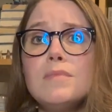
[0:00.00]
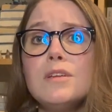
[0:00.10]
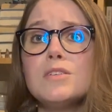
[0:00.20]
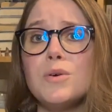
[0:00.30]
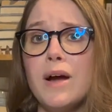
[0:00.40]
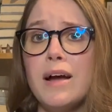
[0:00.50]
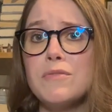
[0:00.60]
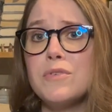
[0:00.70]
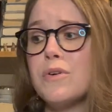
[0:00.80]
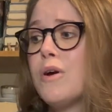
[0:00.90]
So
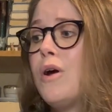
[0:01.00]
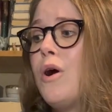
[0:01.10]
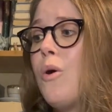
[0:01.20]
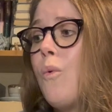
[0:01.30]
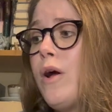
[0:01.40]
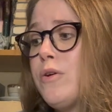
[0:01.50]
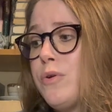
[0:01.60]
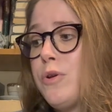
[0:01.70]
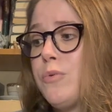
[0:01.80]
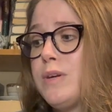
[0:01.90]
while you're
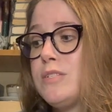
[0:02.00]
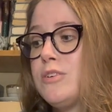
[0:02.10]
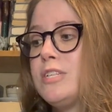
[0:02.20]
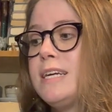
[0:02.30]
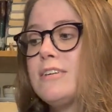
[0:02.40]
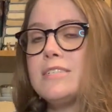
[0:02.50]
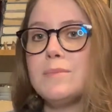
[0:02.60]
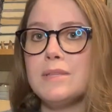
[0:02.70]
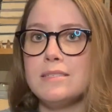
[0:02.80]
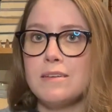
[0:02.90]
doing your research, here's some
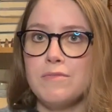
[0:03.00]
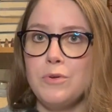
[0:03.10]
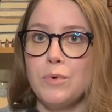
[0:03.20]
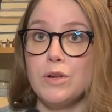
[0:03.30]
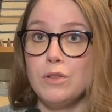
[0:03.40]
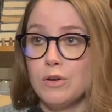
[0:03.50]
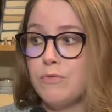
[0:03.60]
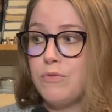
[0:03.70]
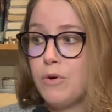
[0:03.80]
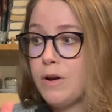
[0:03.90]
of the stuff you want to look
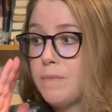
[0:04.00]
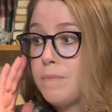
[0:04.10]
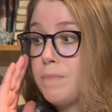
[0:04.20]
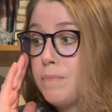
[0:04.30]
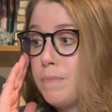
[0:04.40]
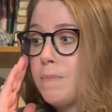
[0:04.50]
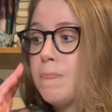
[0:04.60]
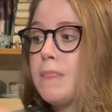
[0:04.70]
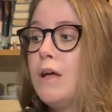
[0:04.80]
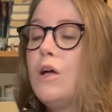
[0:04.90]
for.
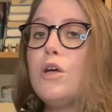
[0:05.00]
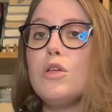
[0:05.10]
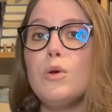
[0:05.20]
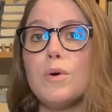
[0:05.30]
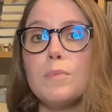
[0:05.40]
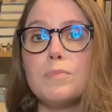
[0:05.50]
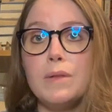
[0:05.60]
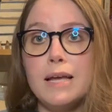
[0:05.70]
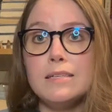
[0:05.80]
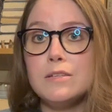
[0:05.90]
You want
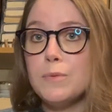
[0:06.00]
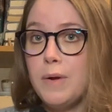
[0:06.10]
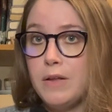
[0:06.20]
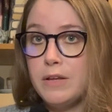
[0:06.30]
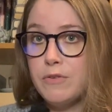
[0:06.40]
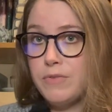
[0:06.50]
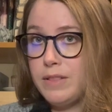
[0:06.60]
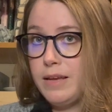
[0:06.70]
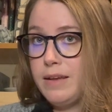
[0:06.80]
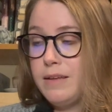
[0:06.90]
plants that are pollinator
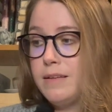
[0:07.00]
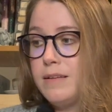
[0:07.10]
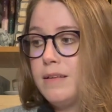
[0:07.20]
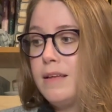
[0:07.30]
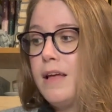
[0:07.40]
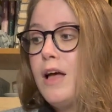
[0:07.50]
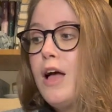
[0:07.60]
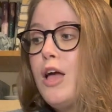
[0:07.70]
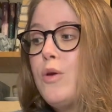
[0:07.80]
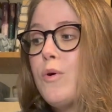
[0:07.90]
friendly.
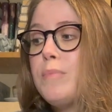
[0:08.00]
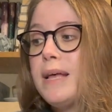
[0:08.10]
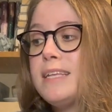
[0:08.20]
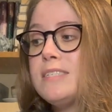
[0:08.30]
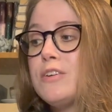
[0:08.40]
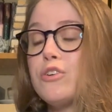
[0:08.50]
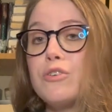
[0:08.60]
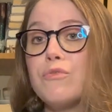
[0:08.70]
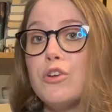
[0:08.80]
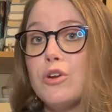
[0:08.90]
You want plants that are
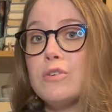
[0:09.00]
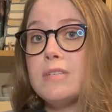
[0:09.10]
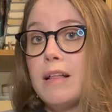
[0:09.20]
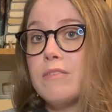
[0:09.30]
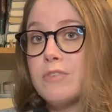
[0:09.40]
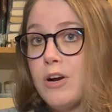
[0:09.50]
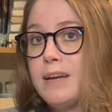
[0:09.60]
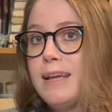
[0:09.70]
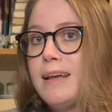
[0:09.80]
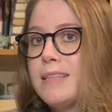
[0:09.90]
good for your style of
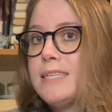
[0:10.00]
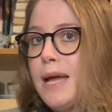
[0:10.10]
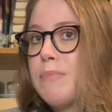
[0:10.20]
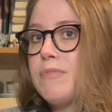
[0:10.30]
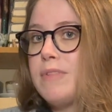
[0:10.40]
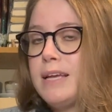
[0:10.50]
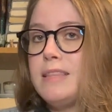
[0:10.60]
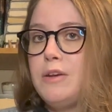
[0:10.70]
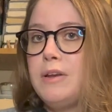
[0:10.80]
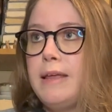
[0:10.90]
gardening and the type of light
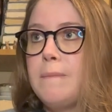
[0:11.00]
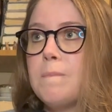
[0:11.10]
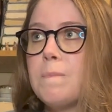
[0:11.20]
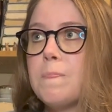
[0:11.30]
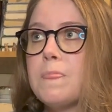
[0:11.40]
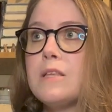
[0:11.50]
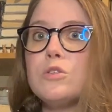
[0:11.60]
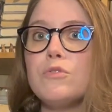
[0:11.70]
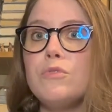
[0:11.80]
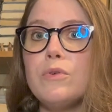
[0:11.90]
that you need.
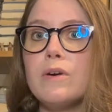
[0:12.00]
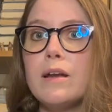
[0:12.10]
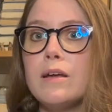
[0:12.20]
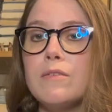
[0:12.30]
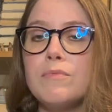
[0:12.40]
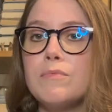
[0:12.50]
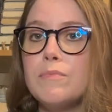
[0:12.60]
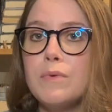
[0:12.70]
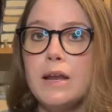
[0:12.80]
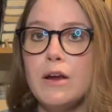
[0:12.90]
So if you've got an
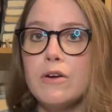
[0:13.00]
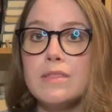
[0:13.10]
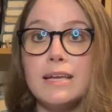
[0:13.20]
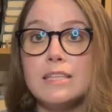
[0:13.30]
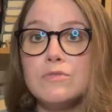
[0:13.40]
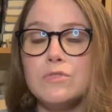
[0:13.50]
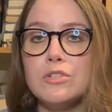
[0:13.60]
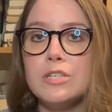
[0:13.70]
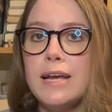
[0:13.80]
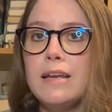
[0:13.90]
area that gets full
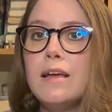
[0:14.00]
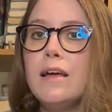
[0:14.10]
shade,